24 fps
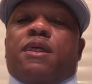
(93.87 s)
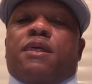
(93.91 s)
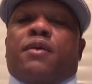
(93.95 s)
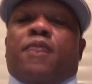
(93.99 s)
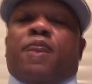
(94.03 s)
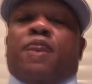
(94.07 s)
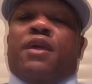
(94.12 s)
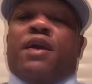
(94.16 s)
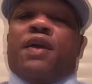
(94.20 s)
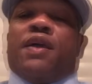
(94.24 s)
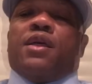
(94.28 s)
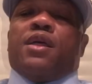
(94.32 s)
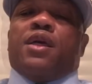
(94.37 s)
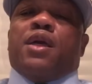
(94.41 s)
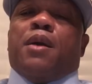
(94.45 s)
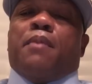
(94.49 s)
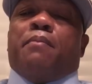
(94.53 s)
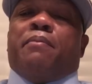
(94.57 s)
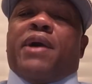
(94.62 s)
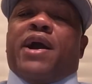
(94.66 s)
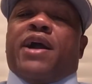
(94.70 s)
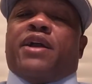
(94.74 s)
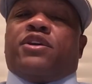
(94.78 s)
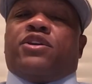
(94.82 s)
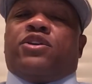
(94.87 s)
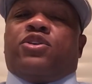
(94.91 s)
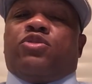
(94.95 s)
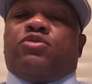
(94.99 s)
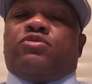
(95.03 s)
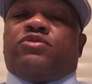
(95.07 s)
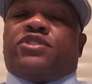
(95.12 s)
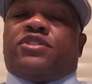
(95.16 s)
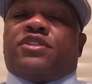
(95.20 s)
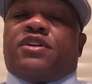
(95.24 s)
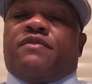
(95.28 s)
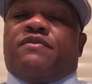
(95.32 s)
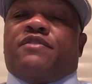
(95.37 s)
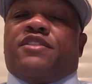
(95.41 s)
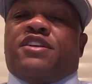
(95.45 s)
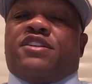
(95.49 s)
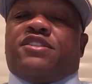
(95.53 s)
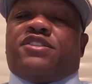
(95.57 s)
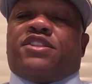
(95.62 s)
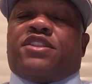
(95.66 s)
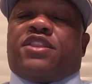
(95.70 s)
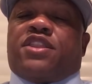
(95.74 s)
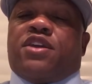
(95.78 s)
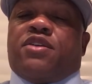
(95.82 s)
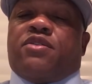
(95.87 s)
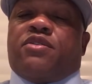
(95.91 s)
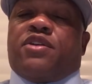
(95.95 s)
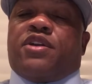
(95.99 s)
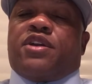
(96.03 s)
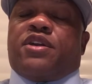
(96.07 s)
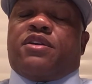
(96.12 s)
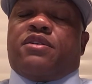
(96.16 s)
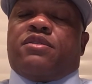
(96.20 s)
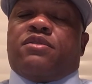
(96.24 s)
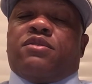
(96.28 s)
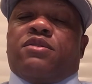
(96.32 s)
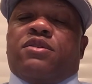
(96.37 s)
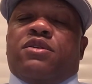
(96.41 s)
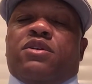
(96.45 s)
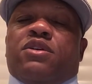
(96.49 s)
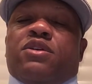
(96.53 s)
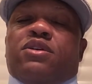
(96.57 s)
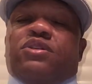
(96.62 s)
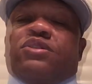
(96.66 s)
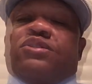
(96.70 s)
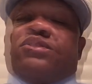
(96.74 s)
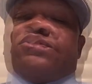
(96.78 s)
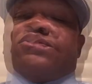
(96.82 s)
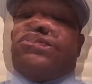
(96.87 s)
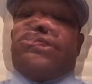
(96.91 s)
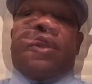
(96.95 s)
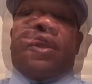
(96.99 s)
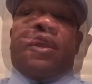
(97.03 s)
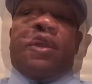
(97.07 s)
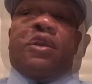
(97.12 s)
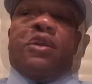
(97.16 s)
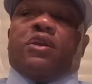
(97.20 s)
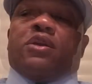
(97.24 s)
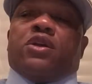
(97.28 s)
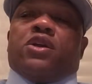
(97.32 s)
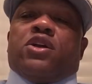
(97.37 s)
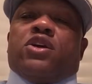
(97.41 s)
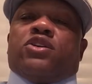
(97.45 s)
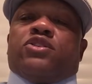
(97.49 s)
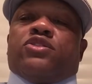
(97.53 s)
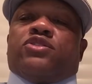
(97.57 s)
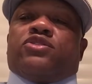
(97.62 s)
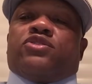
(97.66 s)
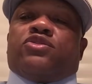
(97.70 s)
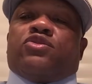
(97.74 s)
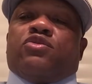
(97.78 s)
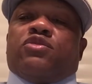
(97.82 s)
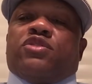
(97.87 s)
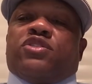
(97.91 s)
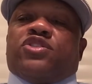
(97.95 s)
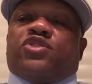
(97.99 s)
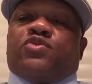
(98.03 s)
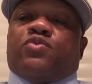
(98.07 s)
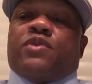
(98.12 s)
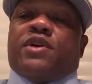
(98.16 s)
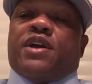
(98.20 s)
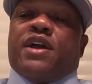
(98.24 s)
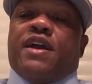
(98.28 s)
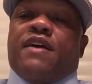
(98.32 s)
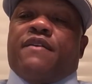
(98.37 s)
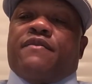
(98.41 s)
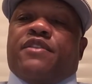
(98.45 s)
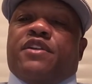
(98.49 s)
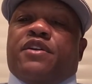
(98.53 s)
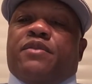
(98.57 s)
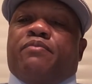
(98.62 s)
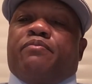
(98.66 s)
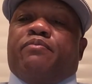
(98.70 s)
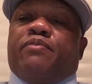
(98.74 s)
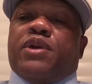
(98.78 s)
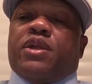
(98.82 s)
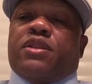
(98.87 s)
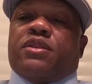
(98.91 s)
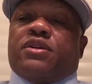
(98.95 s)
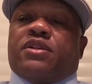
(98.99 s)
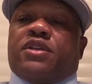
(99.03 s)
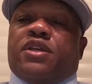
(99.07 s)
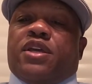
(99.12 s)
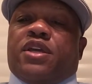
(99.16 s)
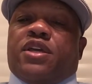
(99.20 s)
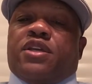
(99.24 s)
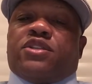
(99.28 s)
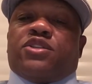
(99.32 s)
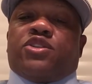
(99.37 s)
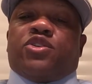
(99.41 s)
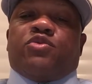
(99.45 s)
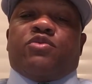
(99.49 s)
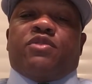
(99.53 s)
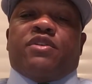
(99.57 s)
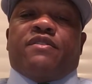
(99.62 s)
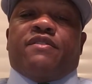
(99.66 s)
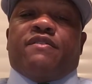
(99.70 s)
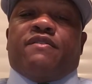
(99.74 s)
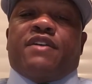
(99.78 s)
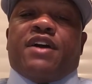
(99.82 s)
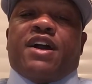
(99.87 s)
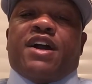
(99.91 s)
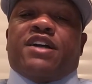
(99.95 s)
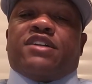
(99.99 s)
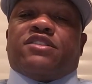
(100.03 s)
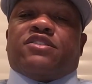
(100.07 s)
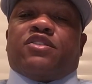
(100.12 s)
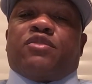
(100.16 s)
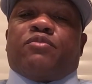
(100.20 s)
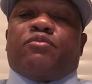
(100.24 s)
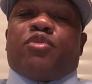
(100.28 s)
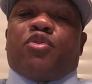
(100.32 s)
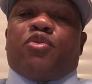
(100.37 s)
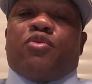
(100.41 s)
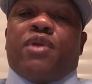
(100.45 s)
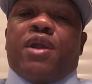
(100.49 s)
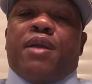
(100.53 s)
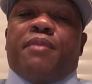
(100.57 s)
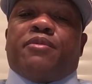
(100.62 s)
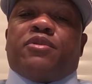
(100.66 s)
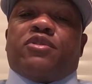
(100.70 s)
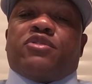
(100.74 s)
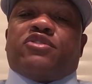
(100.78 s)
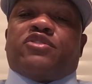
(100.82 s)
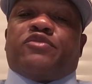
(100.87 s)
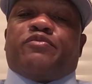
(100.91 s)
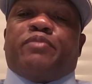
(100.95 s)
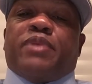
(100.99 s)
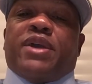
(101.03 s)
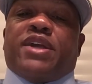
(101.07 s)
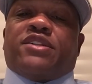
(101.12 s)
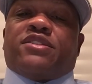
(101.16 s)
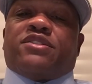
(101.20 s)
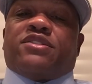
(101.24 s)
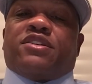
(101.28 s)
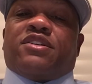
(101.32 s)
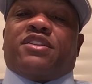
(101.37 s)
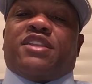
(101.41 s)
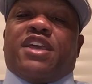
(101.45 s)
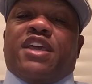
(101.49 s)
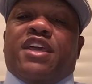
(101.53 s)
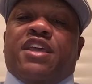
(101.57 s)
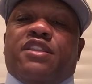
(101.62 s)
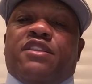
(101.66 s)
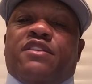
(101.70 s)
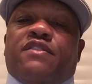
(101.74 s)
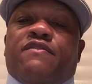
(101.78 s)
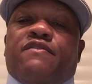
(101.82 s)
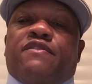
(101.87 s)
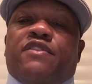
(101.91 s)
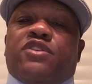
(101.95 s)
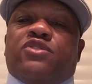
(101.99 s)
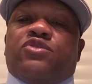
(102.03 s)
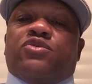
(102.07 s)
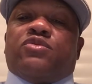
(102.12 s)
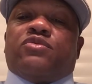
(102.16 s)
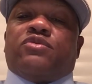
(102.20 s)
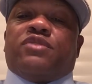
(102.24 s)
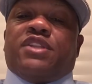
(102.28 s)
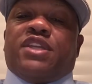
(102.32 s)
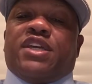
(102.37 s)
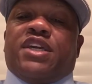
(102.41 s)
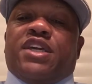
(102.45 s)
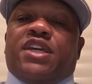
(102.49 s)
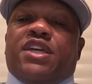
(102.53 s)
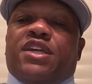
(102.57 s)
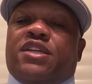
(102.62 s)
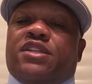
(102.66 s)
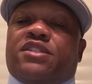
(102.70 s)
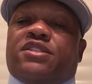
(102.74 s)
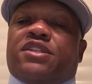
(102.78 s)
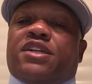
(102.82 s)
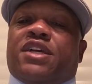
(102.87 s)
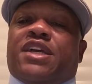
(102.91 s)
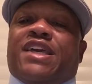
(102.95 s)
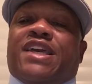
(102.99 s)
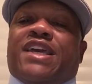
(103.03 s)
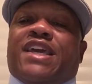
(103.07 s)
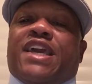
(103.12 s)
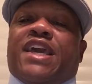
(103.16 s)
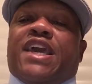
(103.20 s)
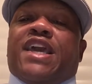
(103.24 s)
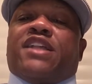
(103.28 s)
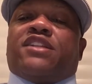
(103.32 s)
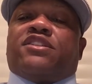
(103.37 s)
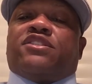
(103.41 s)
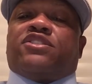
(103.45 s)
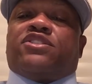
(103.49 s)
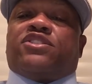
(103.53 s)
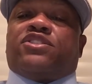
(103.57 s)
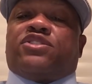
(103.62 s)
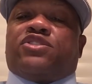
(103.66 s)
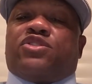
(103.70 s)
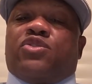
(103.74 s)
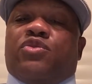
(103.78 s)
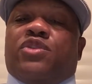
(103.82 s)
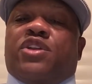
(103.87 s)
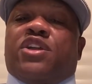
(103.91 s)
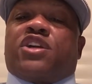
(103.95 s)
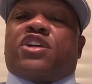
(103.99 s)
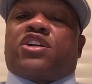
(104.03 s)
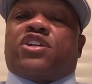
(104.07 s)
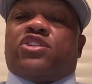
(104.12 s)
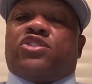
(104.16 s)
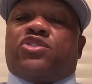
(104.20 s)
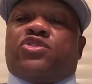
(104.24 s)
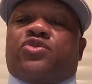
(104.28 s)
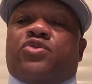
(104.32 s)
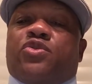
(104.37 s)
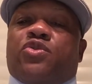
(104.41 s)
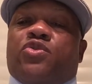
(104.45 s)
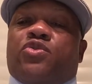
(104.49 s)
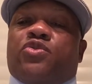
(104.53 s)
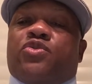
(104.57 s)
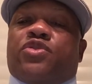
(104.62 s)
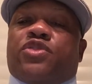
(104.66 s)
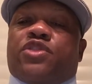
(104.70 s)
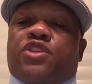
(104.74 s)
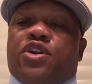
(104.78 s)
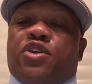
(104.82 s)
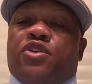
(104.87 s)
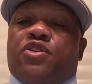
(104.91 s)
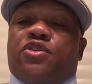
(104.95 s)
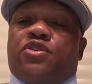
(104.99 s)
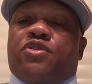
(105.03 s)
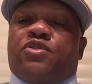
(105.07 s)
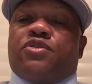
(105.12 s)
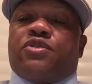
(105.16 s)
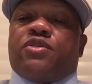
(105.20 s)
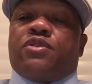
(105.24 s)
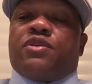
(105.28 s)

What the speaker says: By use of this theory, students will have the ability to advise on parameters based on individual needs in student-controlled third